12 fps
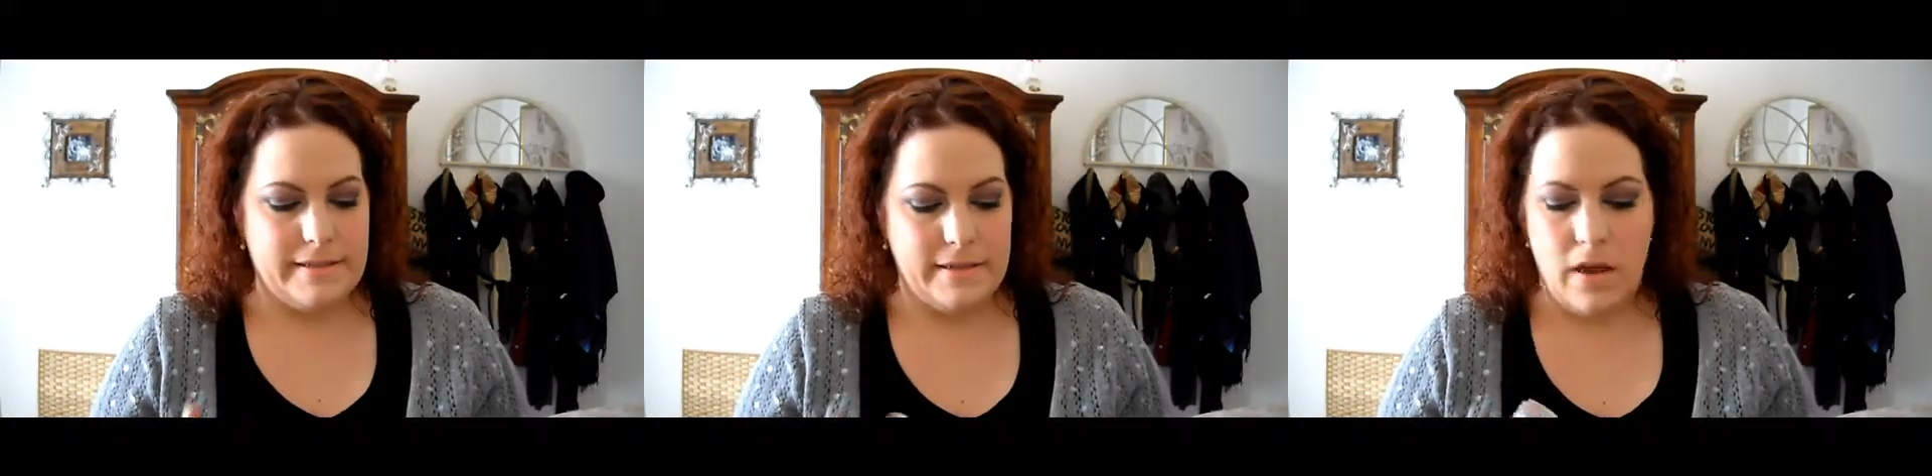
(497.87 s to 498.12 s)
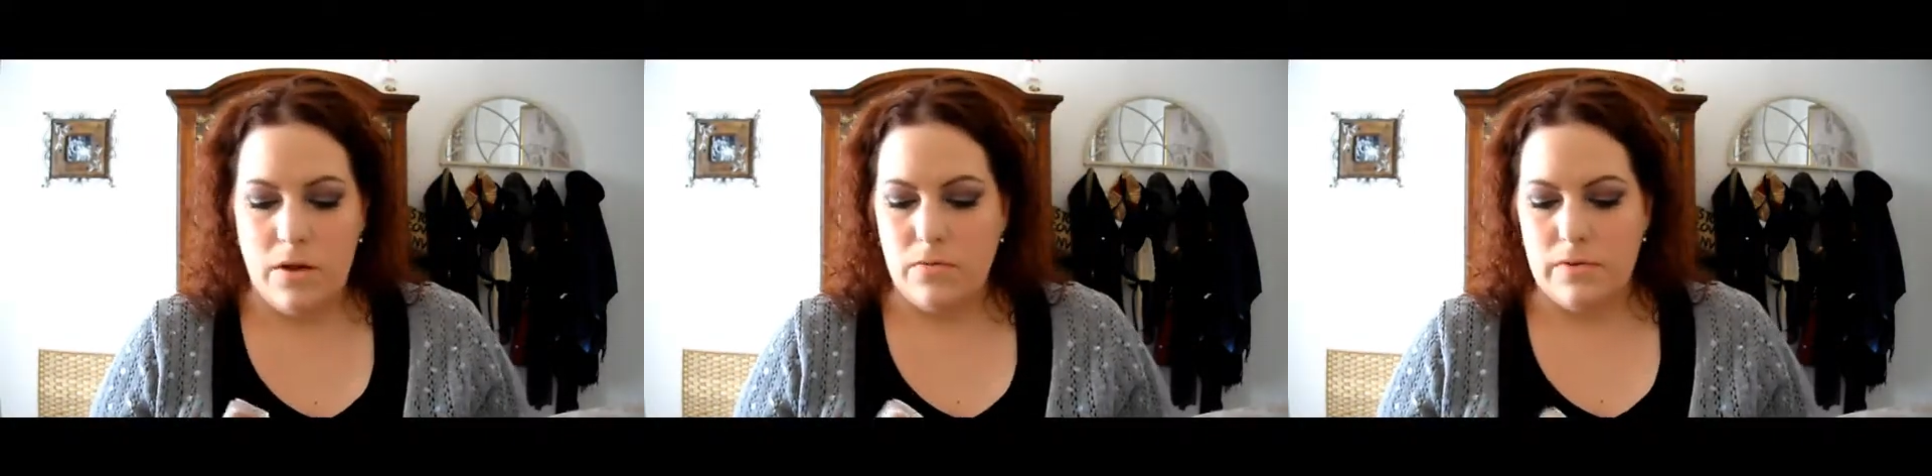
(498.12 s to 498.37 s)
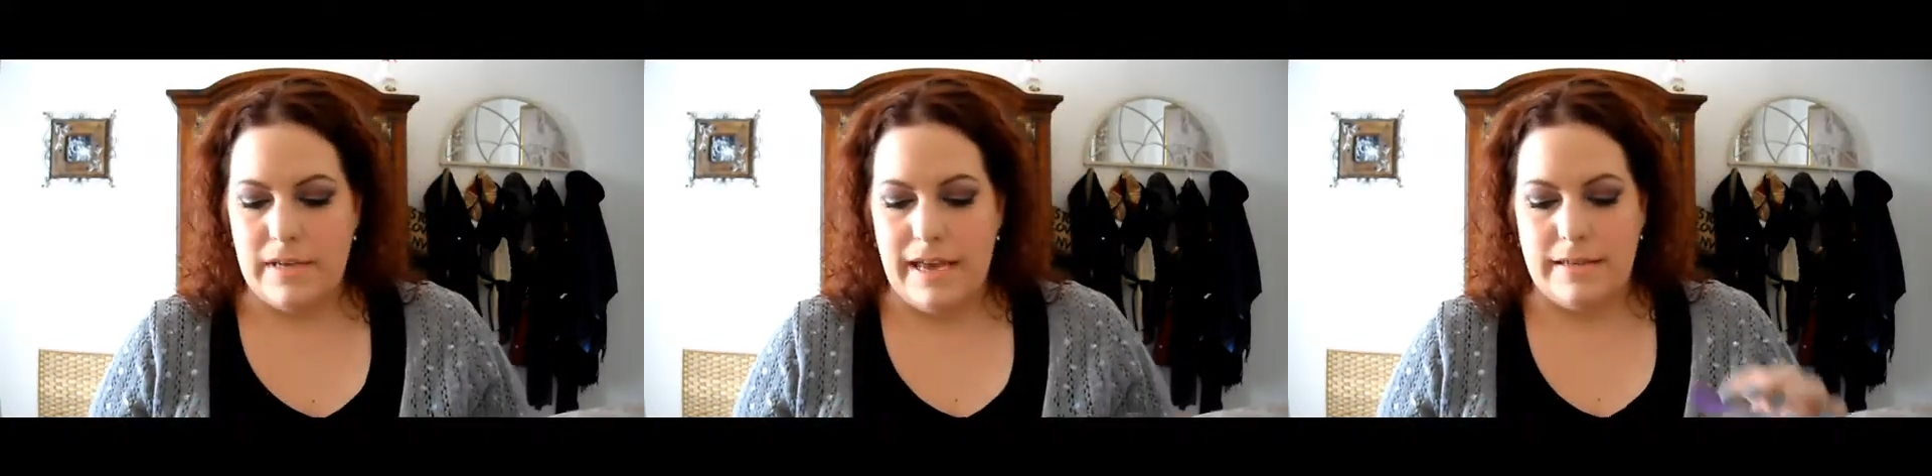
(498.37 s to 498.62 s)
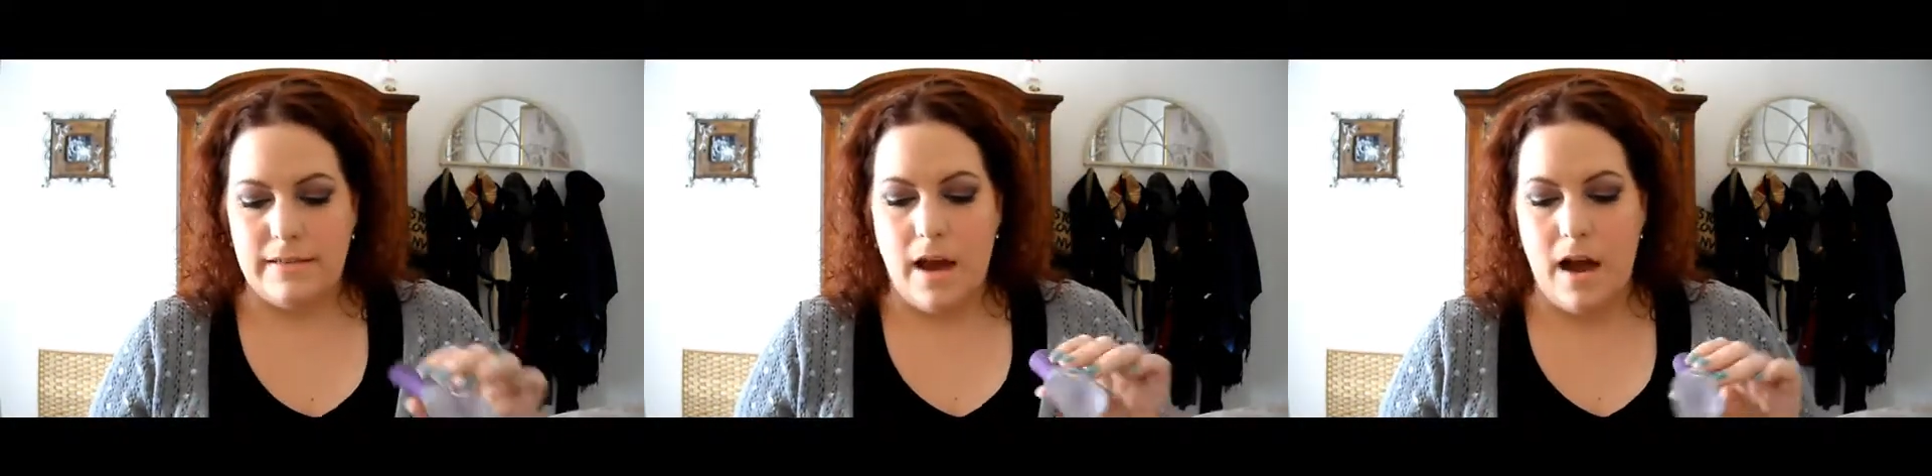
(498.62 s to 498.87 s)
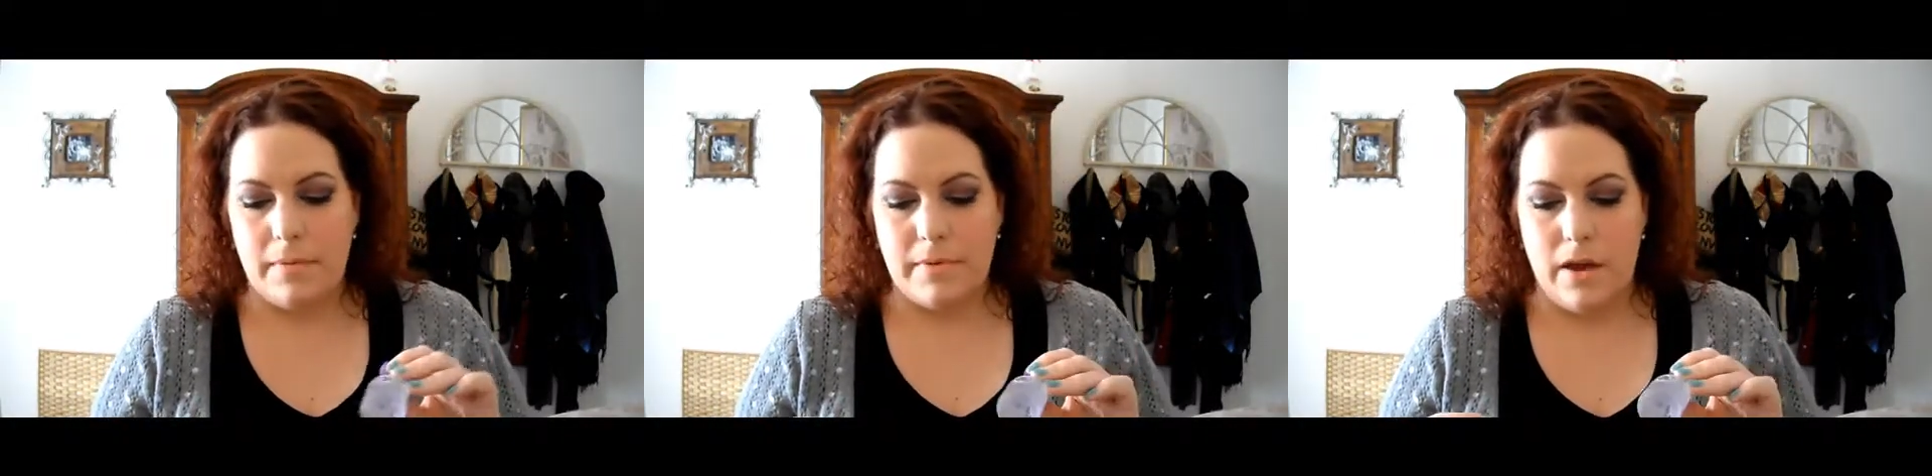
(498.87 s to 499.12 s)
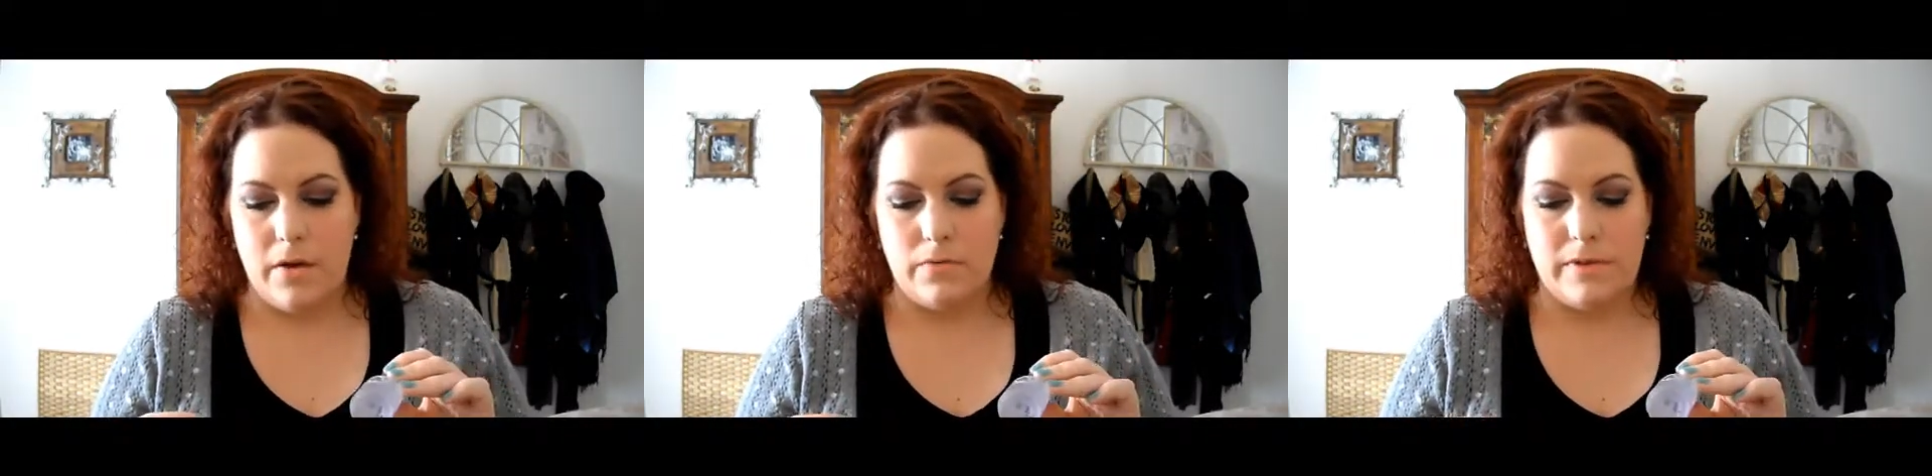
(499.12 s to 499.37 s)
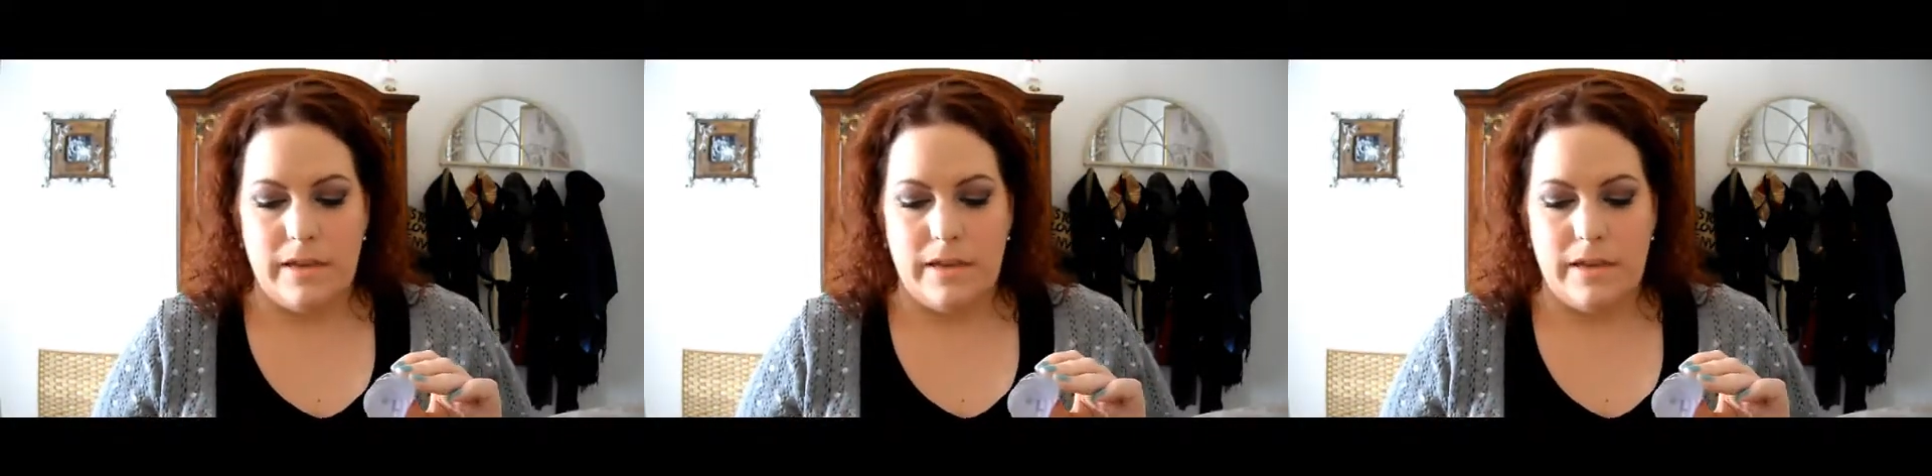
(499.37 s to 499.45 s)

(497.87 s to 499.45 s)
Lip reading: coat and top coat.